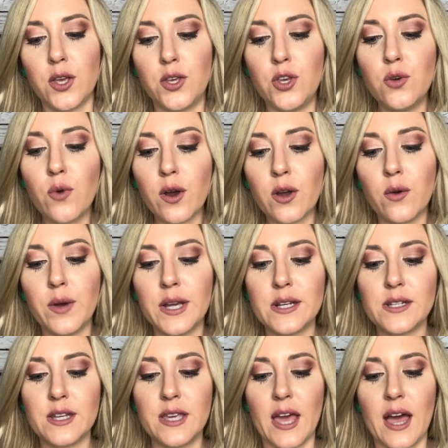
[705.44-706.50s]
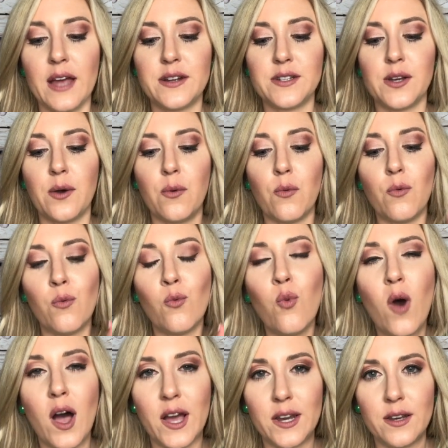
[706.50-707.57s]
You are going to get
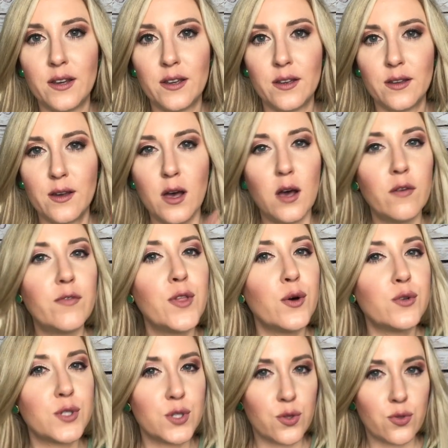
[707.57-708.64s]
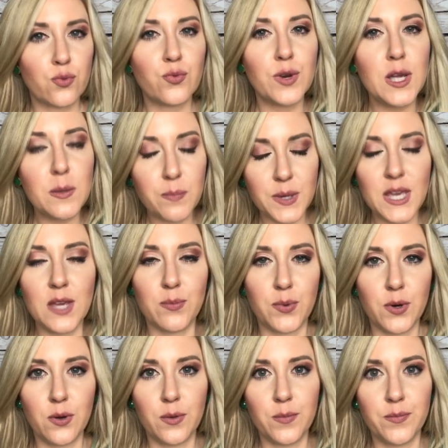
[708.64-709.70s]
one of those three
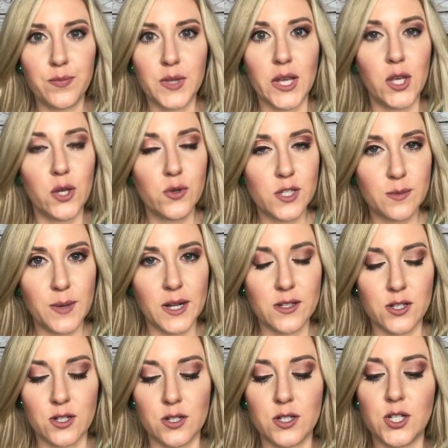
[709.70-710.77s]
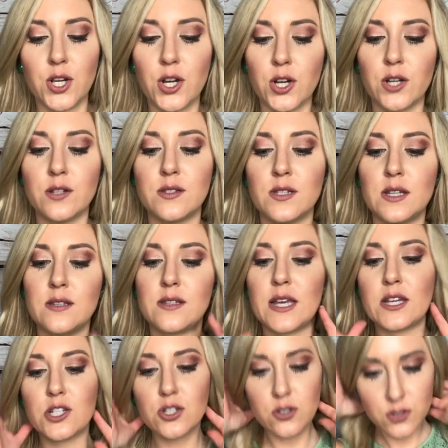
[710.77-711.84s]
people that you sponsored to earn
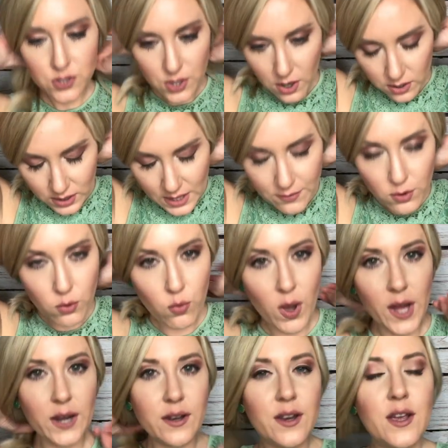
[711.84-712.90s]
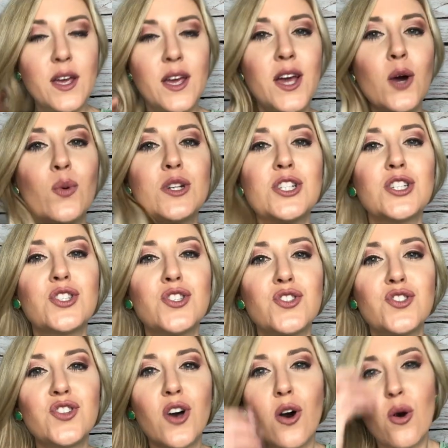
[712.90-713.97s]
Sensational Start Level 1, which is
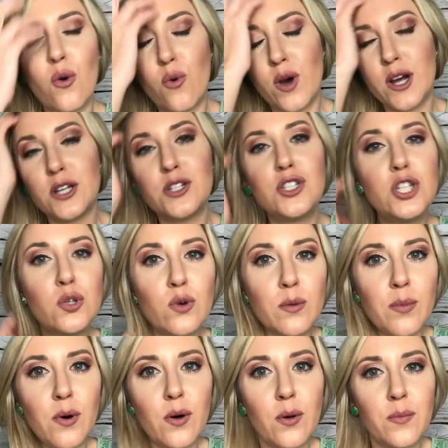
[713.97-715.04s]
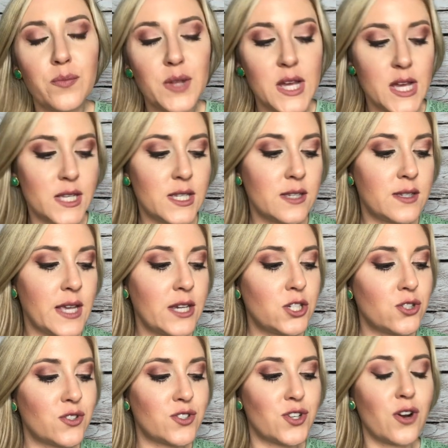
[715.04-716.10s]
so doable.
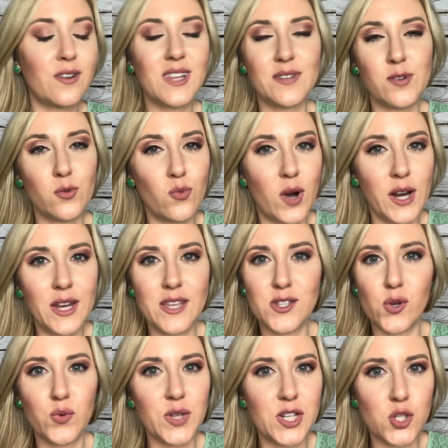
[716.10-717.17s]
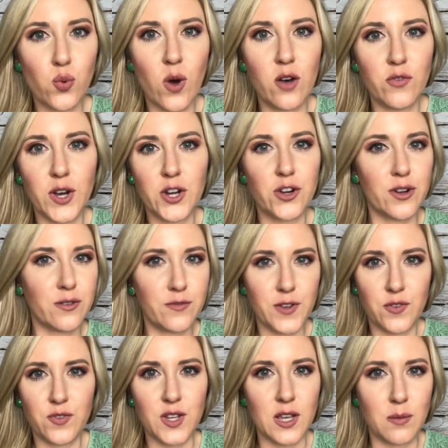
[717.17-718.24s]
Sensational Start Level 1 is only
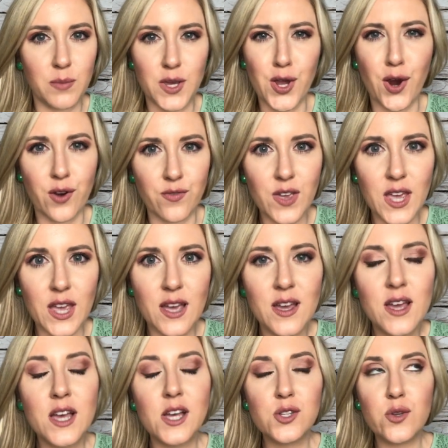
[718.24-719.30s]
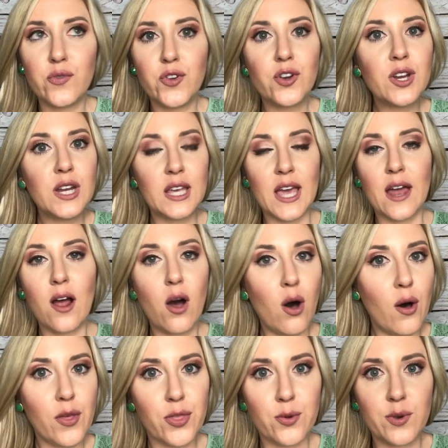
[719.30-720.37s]
1250 in PRV. So if you're gonna get
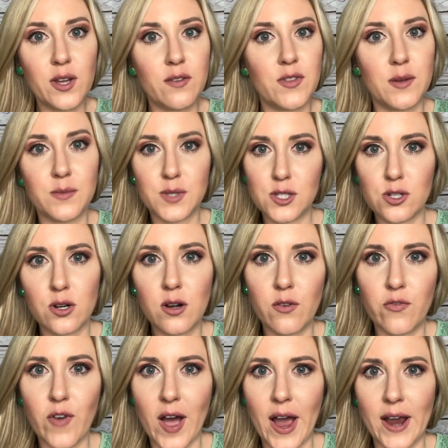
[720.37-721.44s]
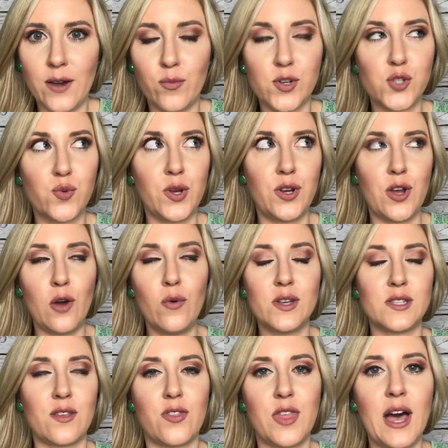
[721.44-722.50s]
all three of certified, which we know
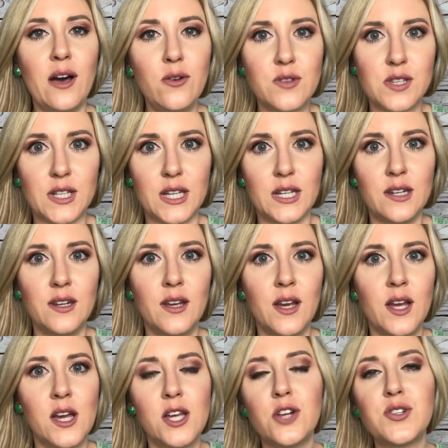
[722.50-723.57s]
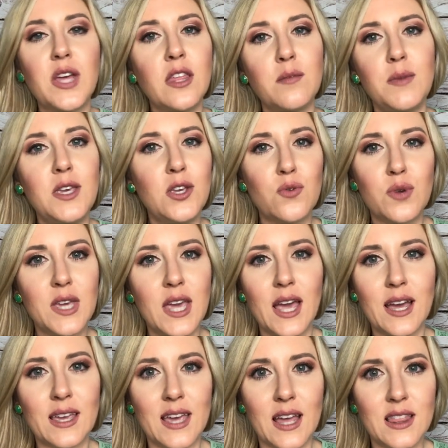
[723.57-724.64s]
is a 1,000, you're telling me you
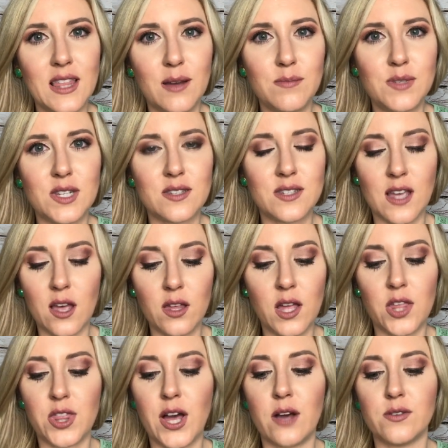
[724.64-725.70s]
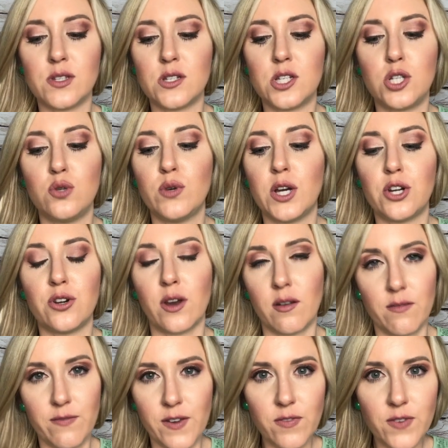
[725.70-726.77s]
can't get them to sell
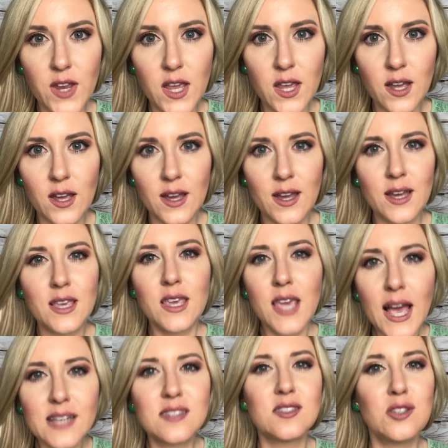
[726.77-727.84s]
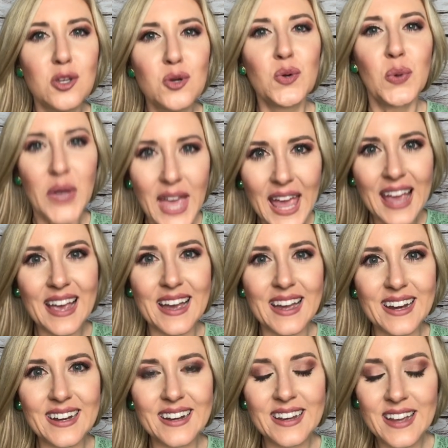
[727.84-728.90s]
1,250? Yes, you
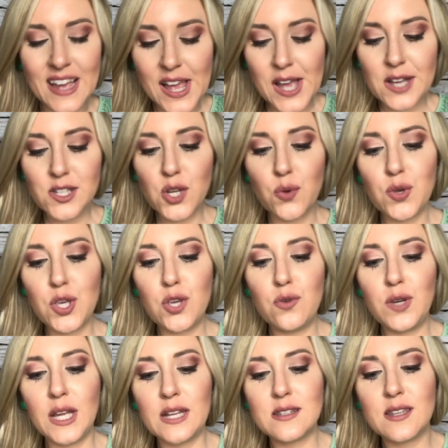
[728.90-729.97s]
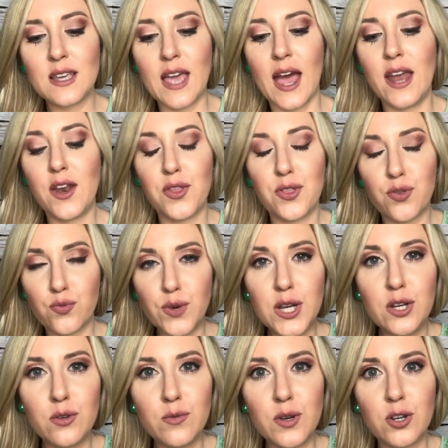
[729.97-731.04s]
can. So you need to get three
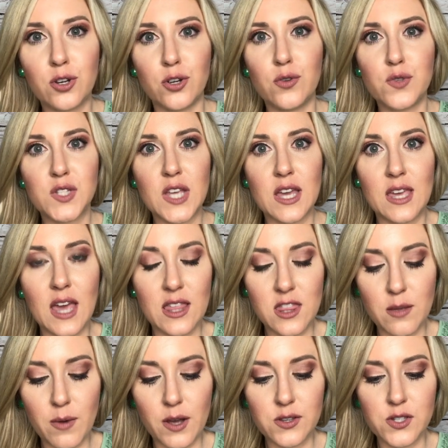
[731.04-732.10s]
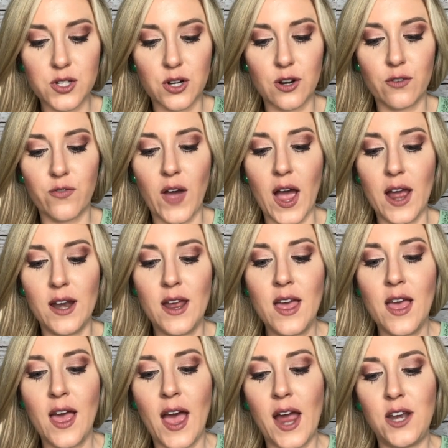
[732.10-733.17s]
new recruits, get them all certified,
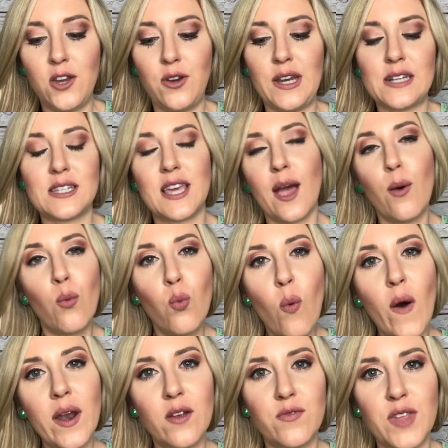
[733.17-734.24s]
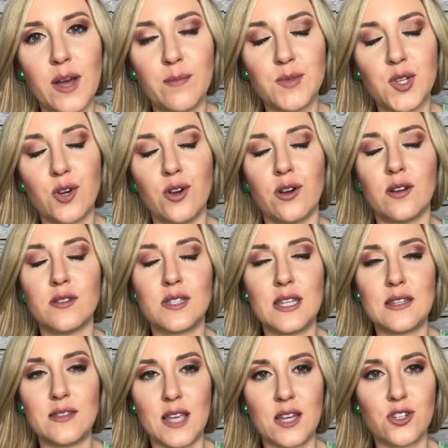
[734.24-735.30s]
and you need to get one of them to earn
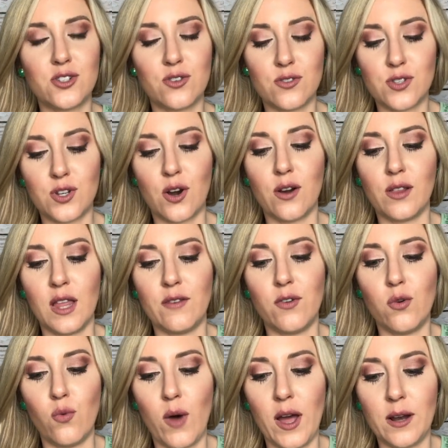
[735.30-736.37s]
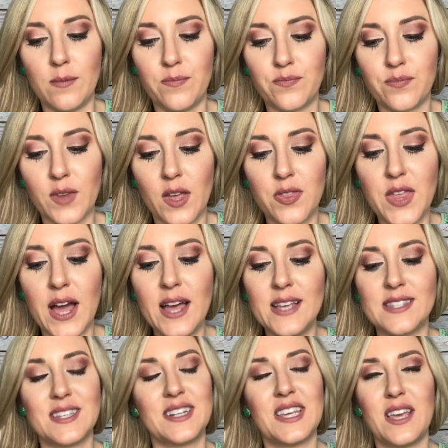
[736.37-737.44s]
Sensational Start Level 1. That
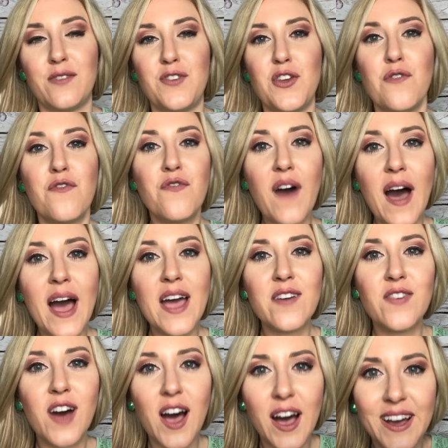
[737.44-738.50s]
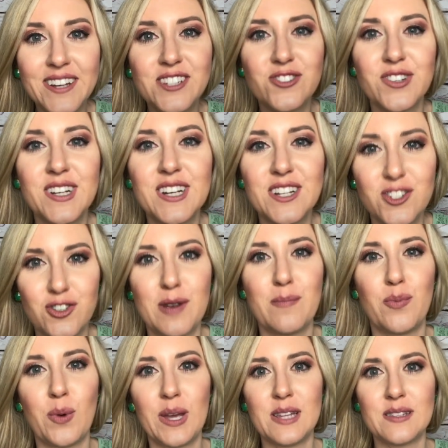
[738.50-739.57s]
is gonna give you 500
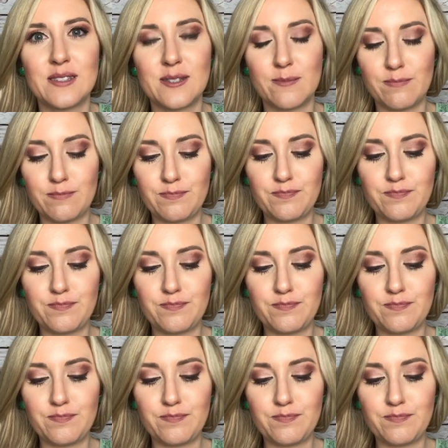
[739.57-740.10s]
trip points.